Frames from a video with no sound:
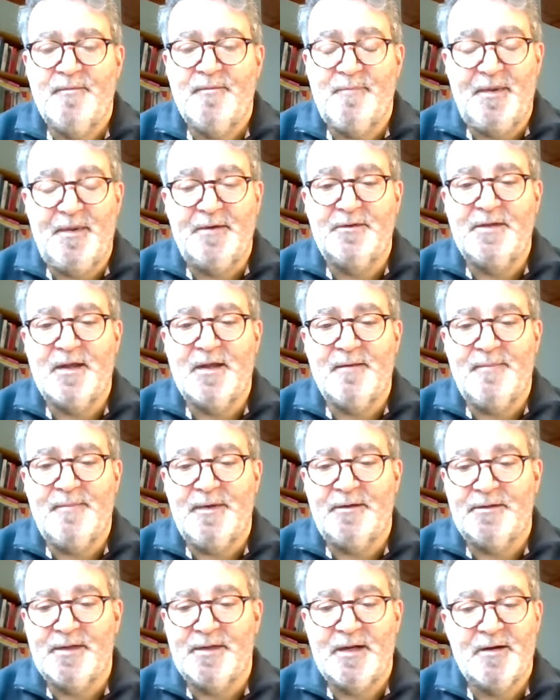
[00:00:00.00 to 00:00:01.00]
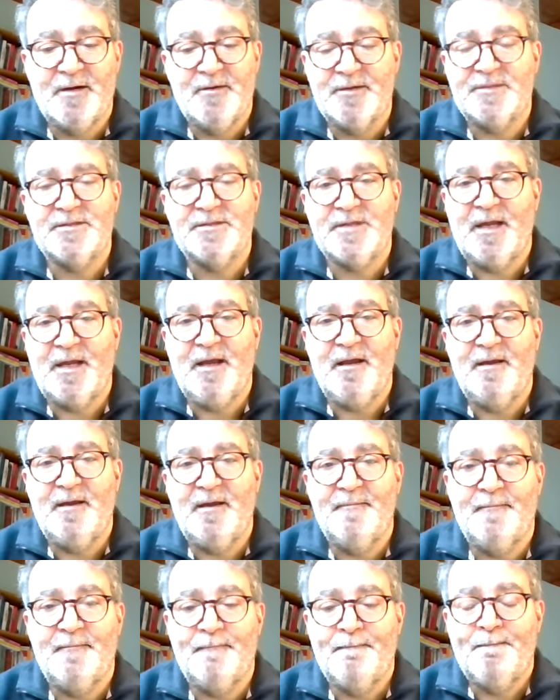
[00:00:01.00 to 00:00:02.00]
building a building or a
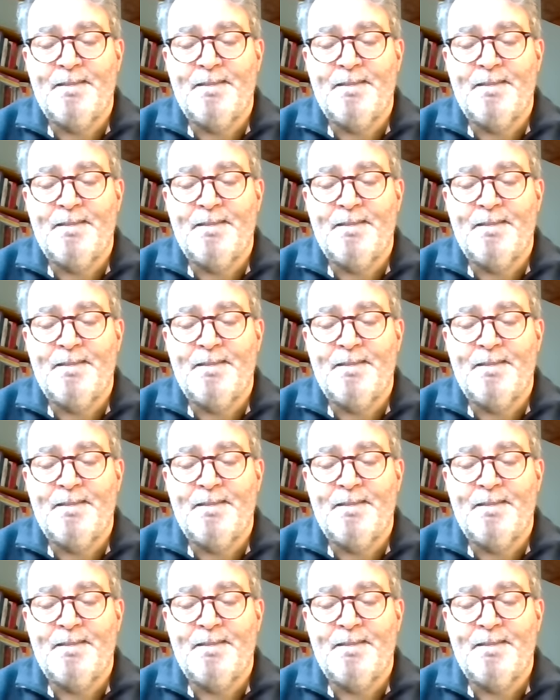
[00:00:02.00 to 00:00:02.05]
scheme,